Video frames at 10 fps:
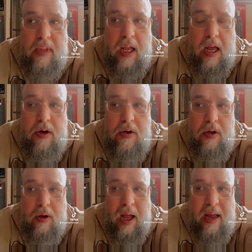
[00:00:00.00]
I don't
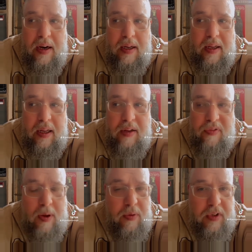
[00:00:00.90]
know. If
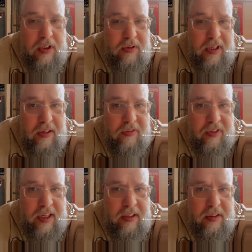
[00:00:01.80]
I was a New Zealand
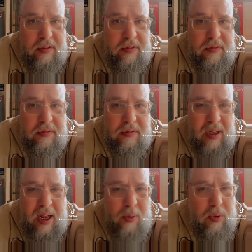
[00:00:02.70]
fan,
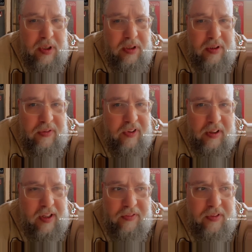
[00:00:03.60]
I wouldn't feel
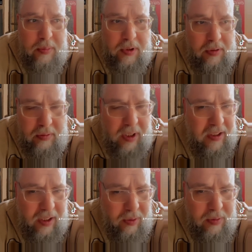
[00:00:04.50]
comfortable right
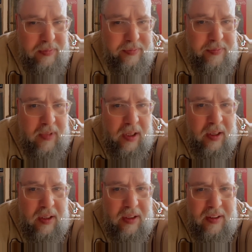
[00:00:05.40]
now.
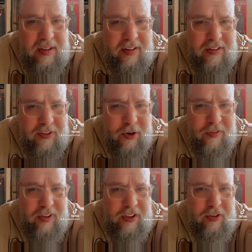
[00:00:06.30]
This is not a
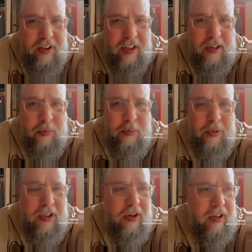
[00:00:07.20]
victory that I would be
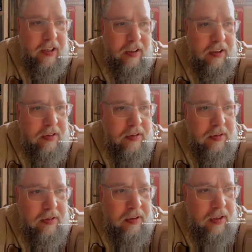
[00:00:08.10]
going
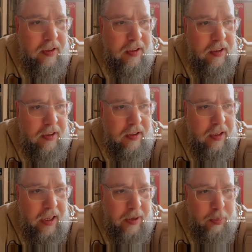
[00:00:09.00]

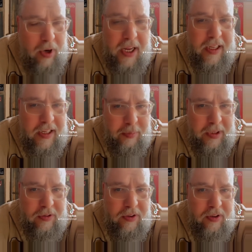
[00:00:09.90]
and bragging
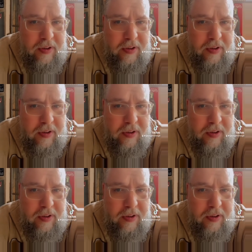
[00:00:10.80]
about.